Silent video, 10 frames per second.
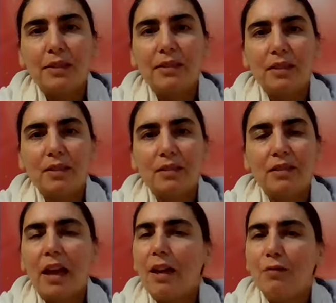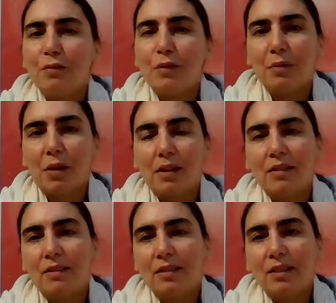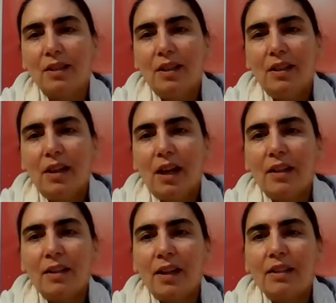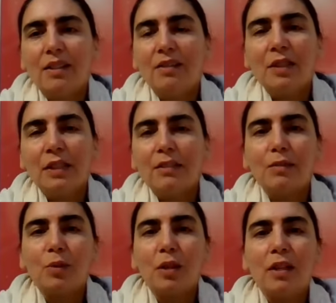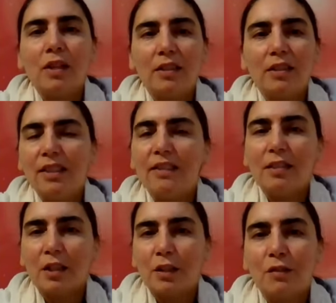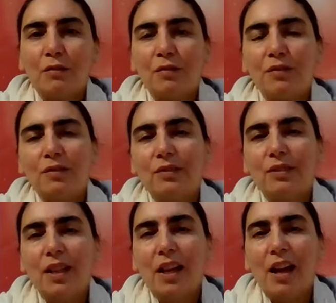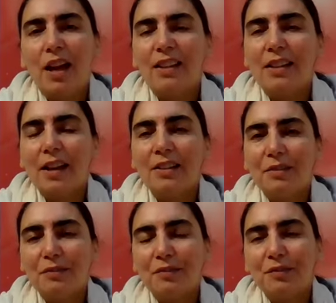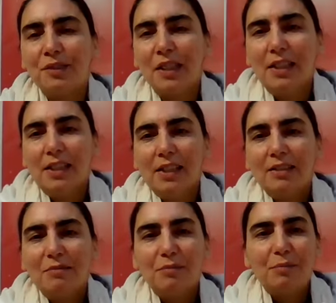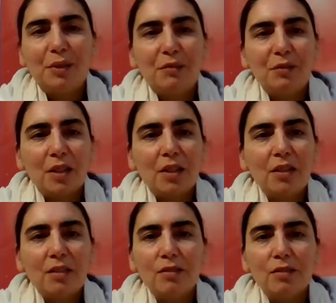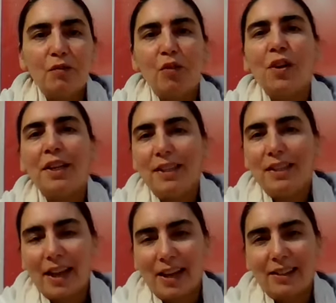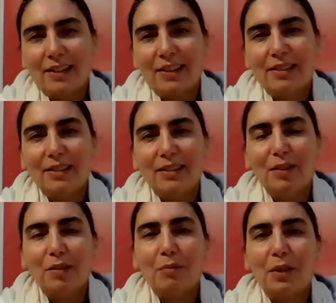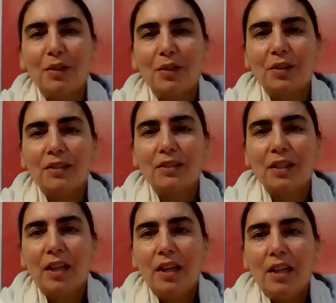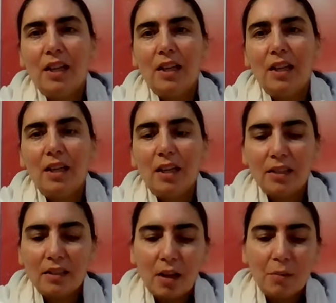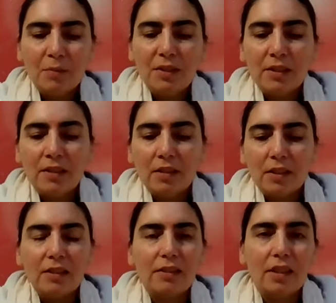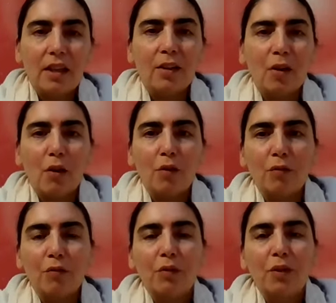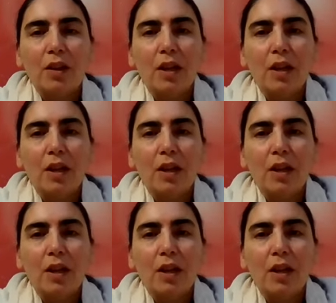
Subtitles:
blessings, everyone. And even this word deserve, I kind of prefer to avoid that, you know, because it comes into this thing of